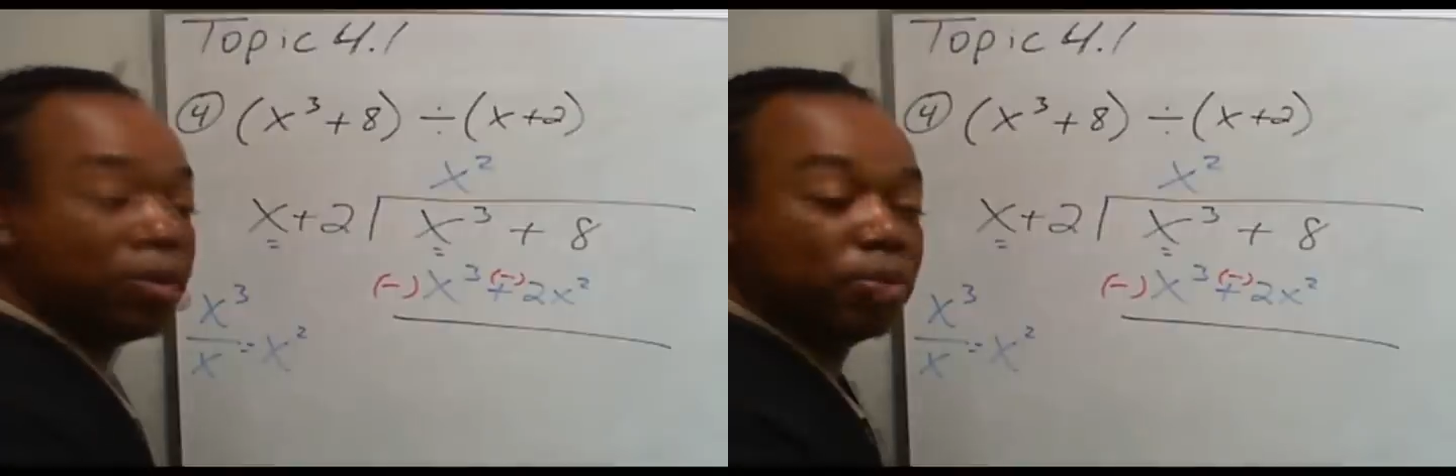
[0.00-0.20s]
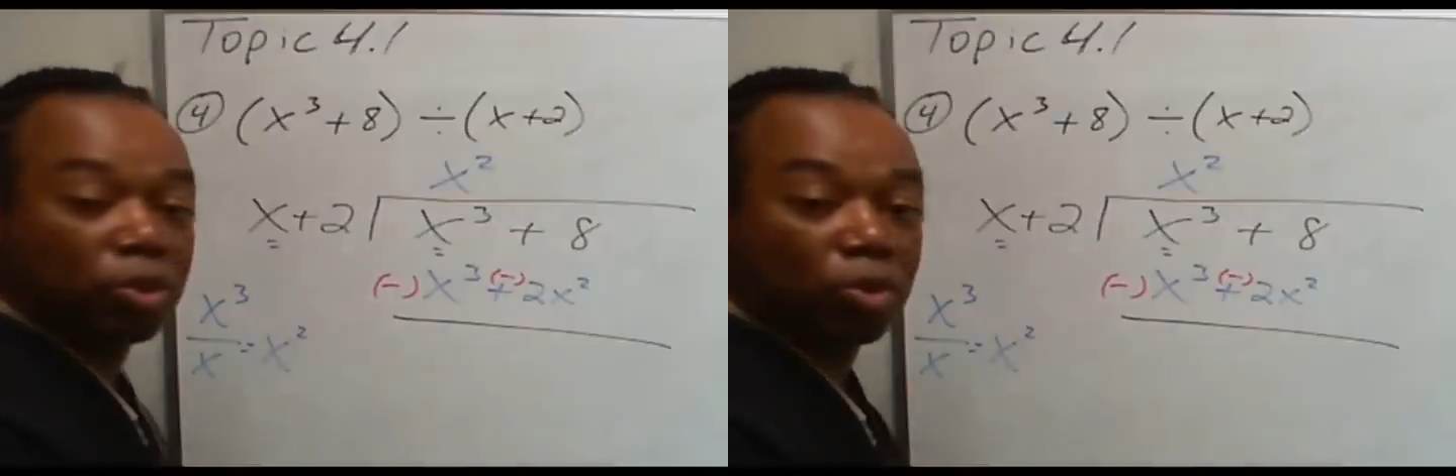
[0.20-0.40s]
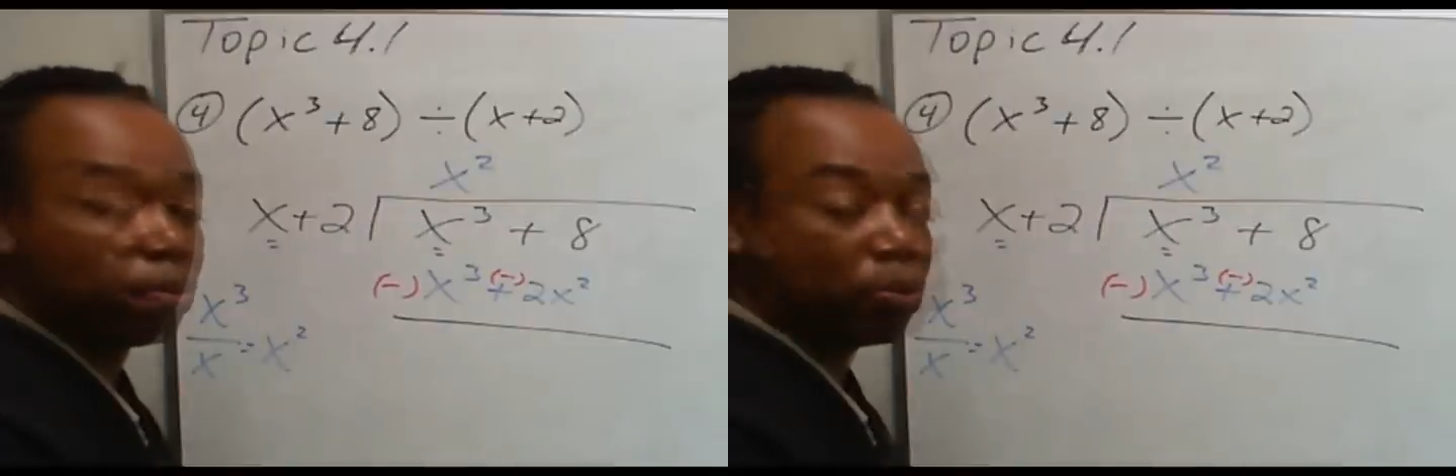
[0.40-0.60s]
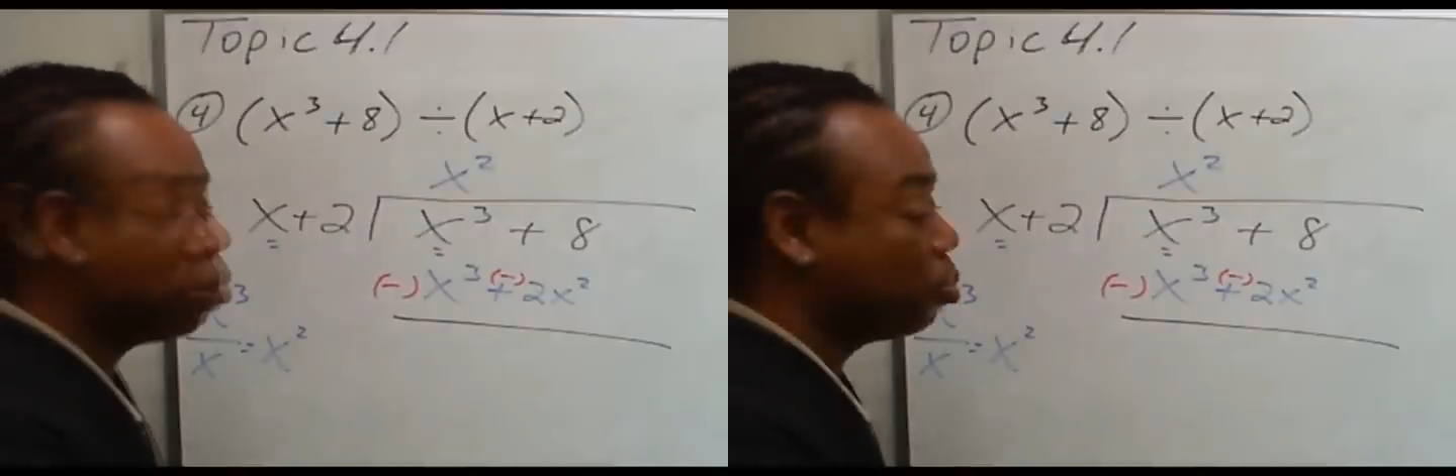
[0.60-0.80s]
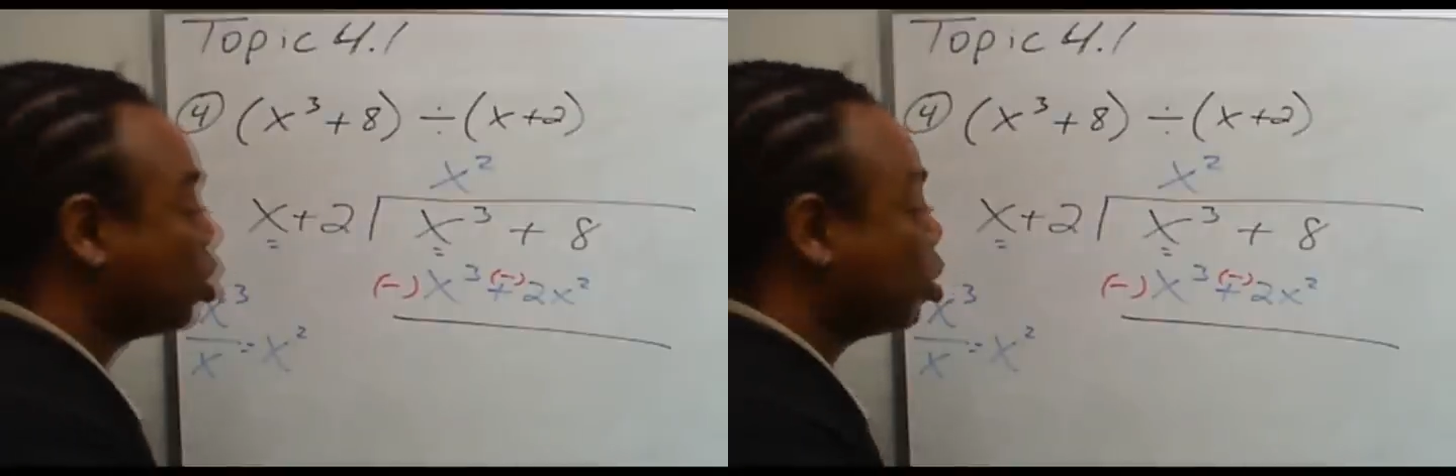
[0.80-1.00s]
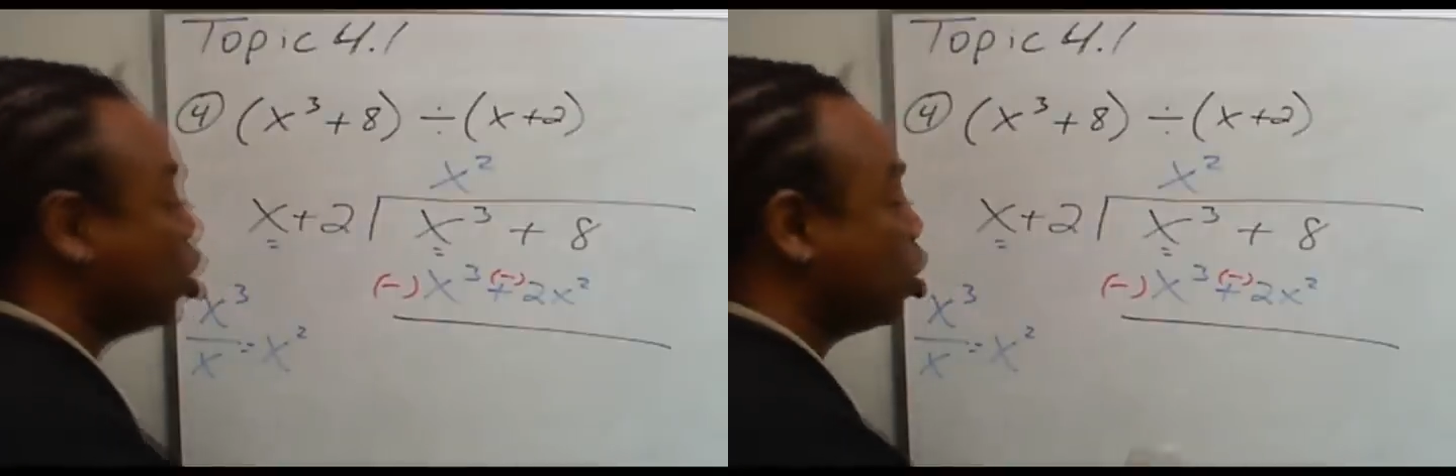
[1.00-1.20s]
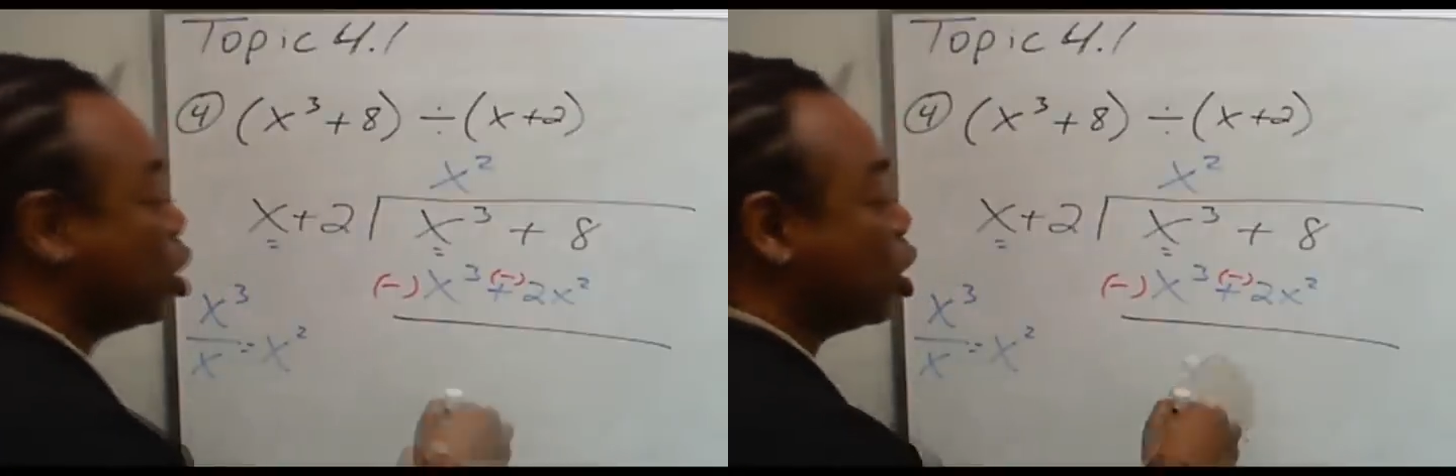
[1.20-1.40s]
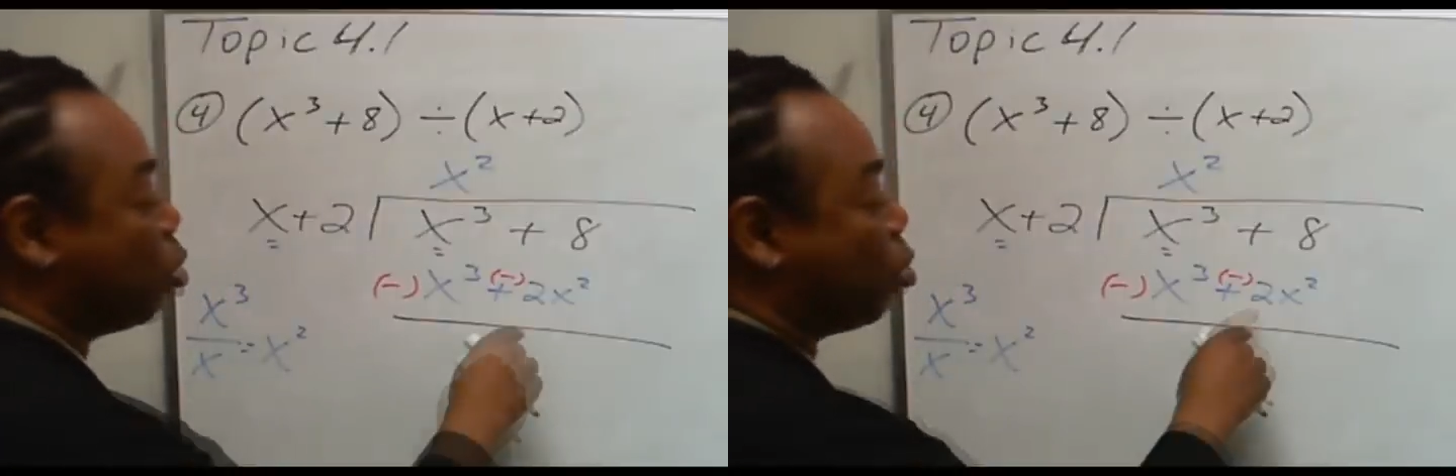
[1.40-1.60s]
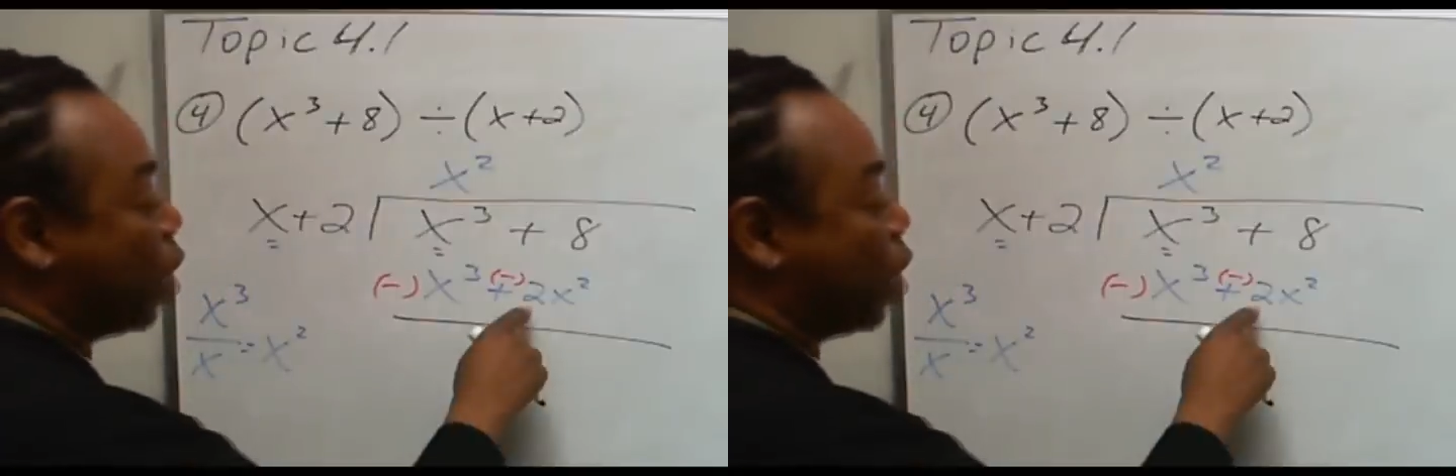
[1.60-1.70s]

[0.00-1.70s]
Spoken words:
0. Here we